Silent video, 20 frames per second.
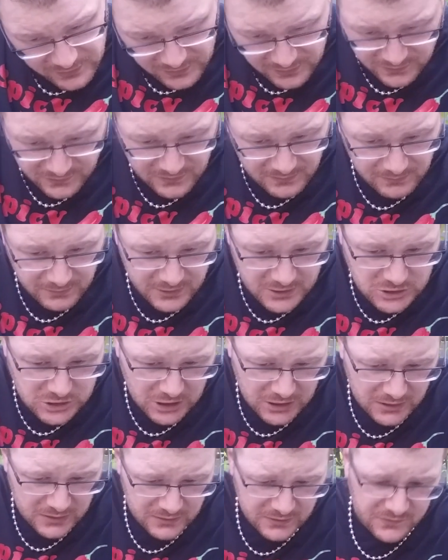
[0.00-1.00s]
to some of the
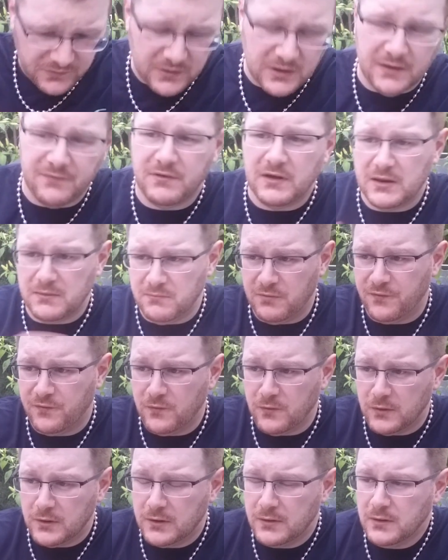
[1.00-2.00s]
chocolates that I've had
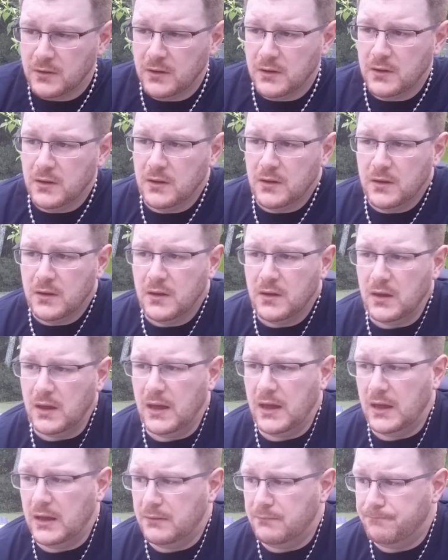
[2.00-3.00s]
before,
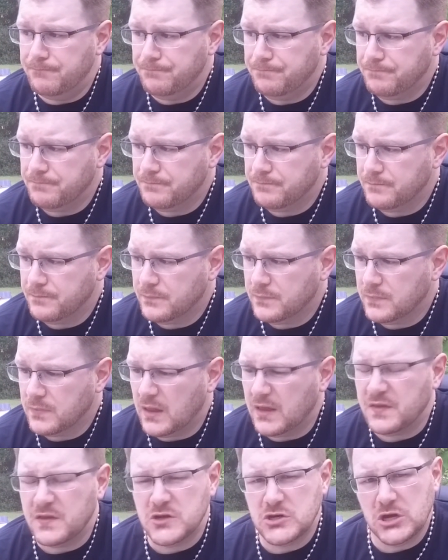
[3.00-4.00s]

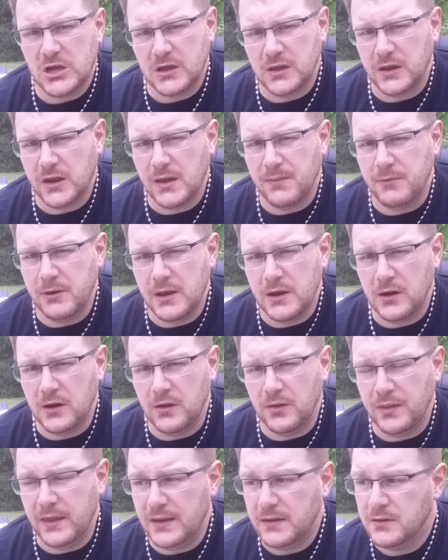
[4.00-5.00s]
like the chocolate
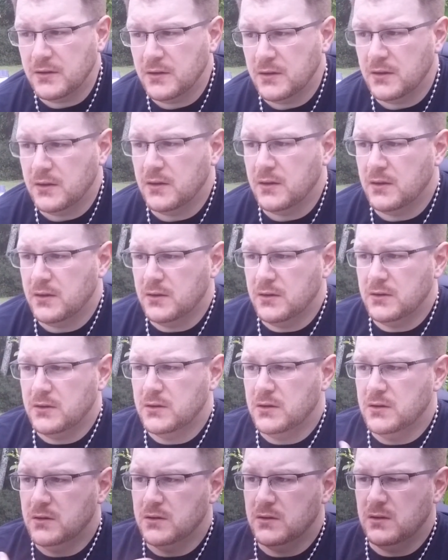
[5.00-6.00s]
habanero,
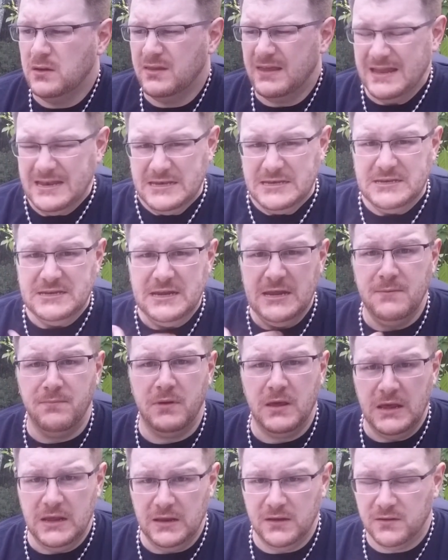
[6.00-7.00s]
that deep
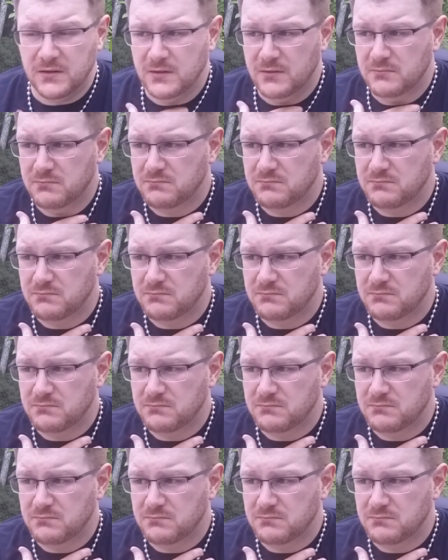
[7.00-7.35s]
heat.